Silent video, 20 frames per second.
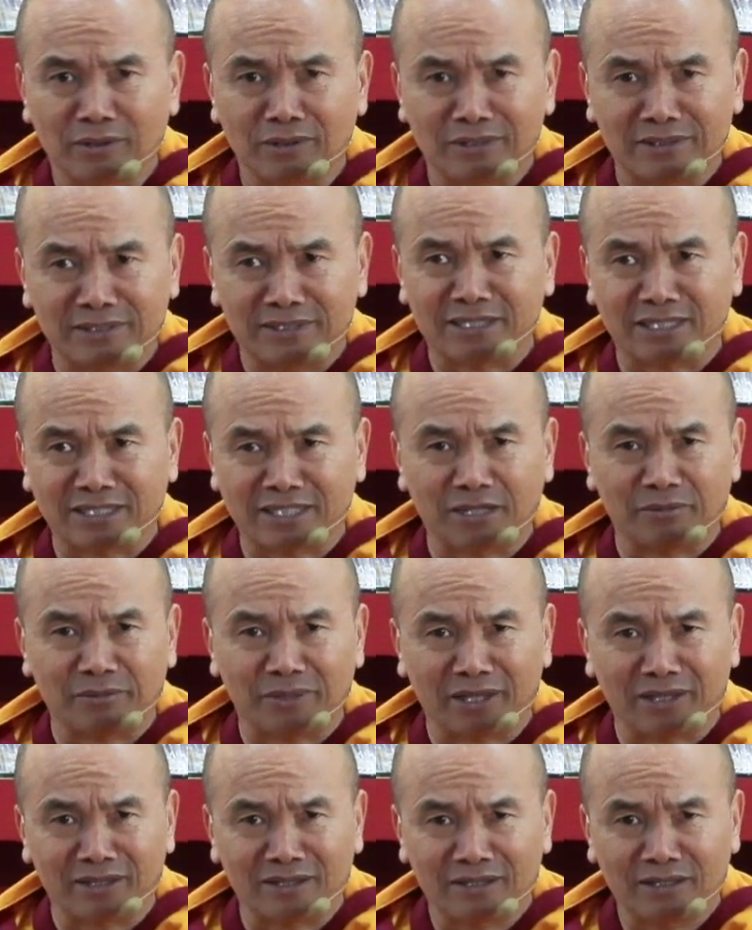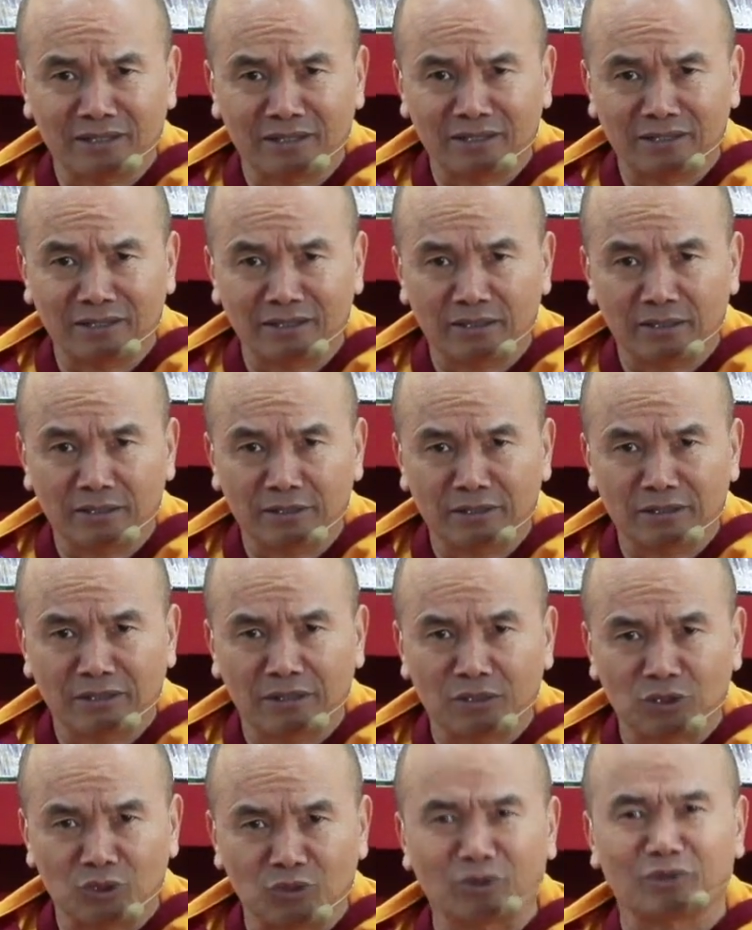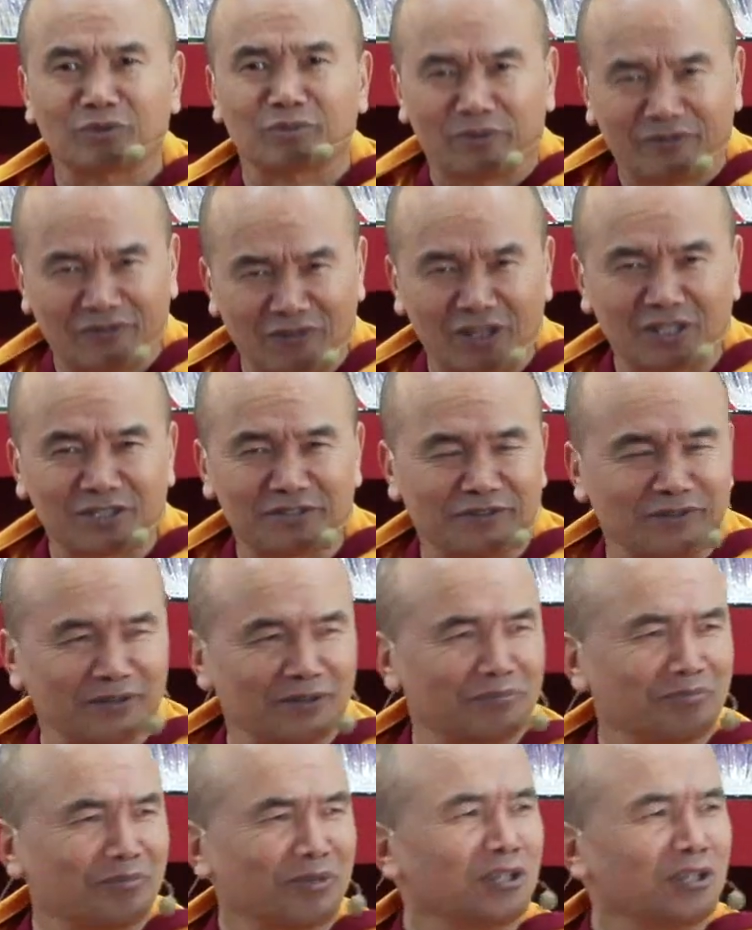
Lisa, tell me, you want to be the philosopher.